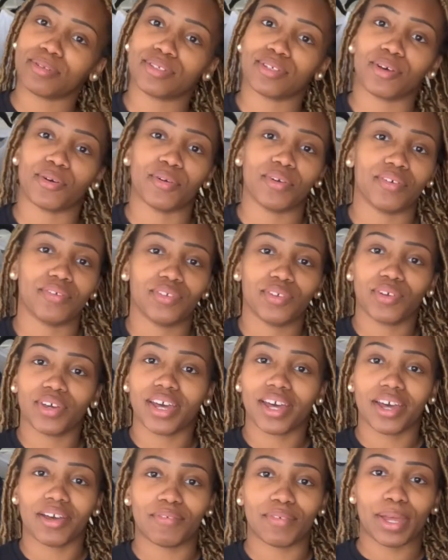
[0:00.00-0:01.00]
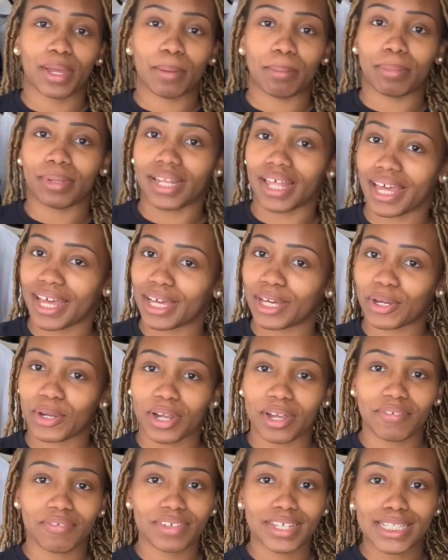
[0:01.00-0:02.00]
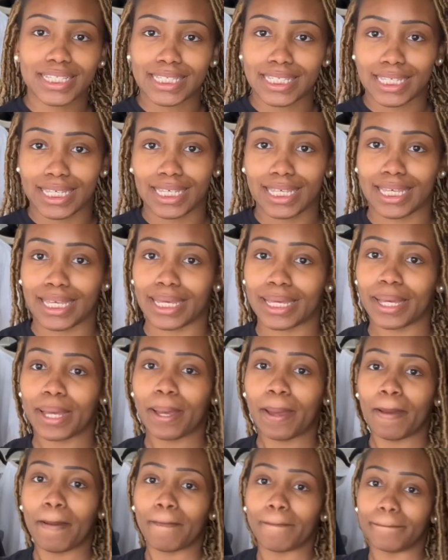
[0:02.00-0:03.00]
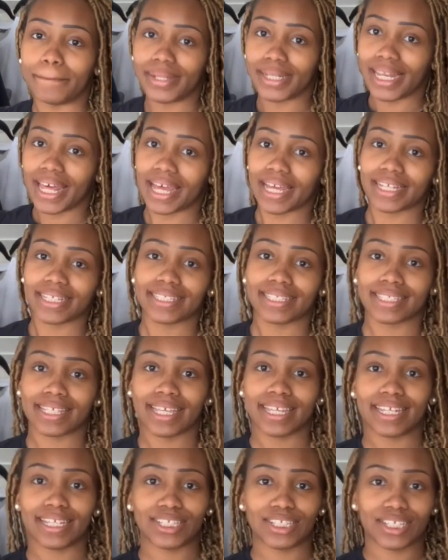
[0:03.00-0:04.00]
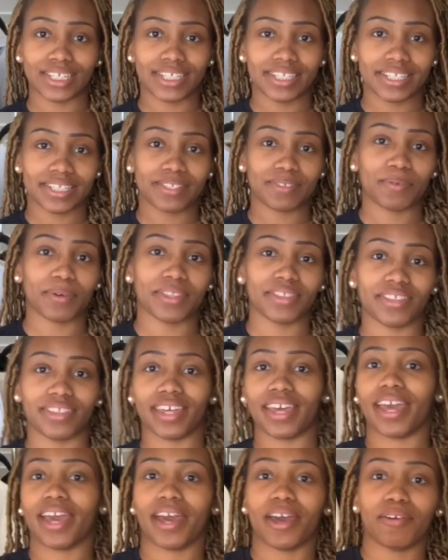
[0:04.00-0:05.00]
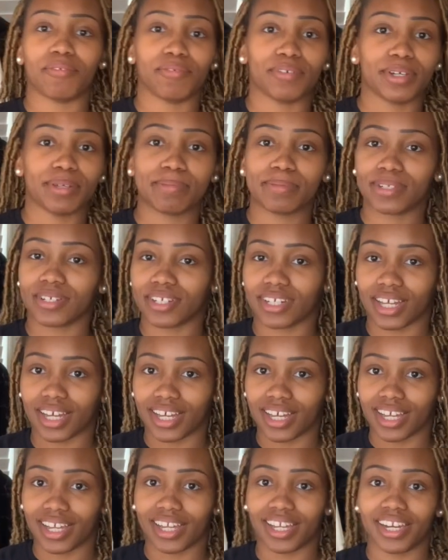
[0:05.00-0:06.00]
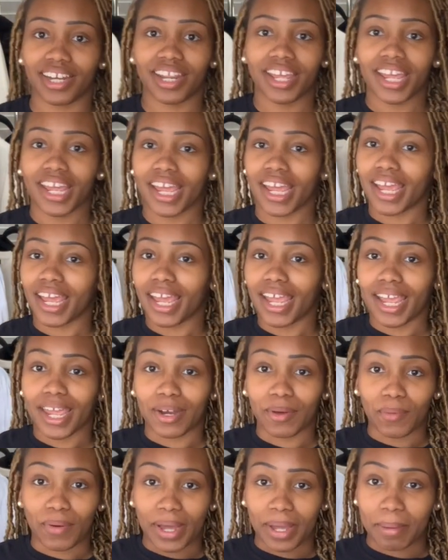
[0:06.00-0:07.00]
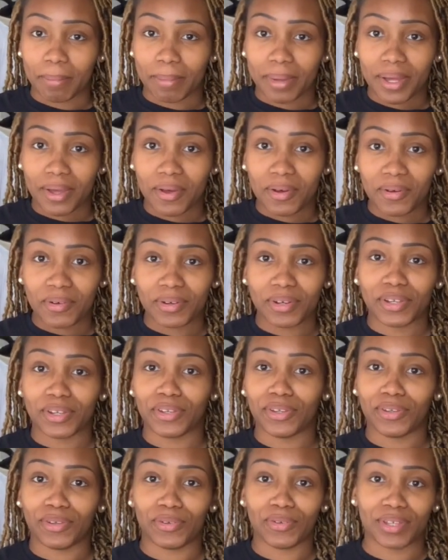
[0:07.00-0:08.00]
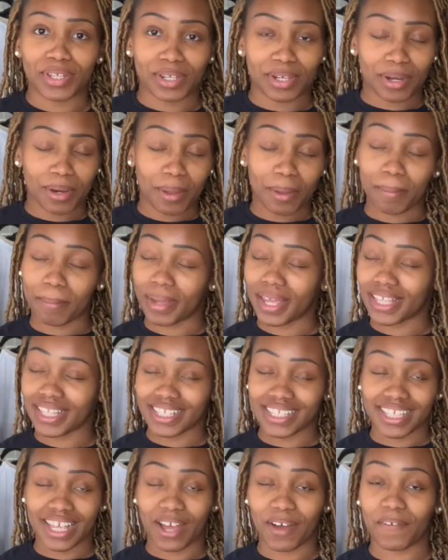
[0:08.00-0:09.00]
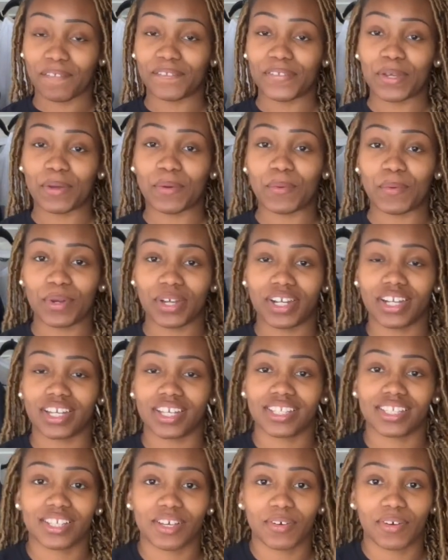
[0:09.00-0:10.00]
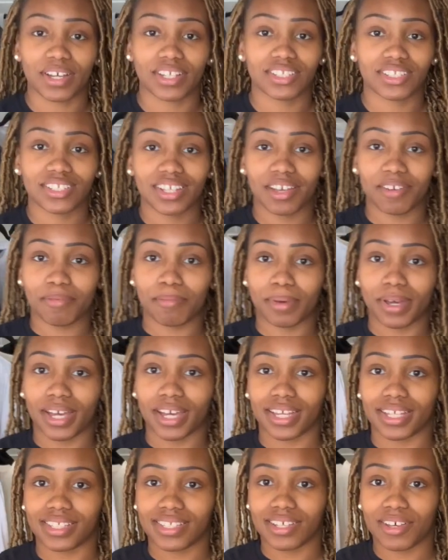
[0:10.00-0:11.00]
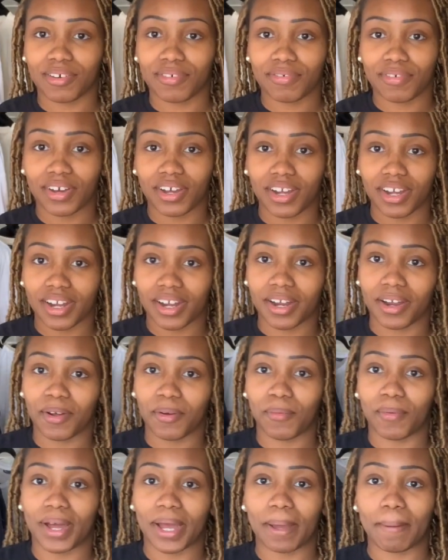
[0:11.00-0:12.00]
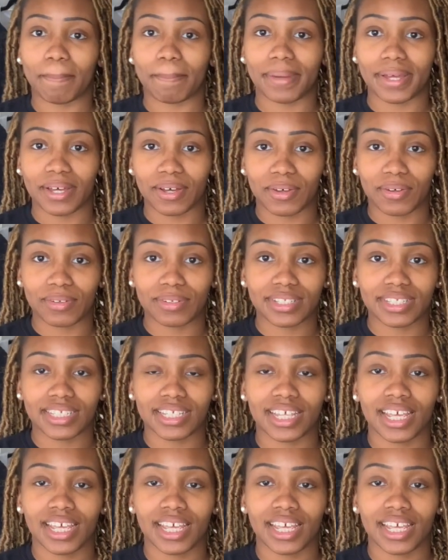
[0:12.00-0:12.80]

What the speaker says: So if you have a black graphic tee, black skinny jeans, whether they have rips or not, and a white belt, you can make this outfit work. So I just have my Telfar white belt.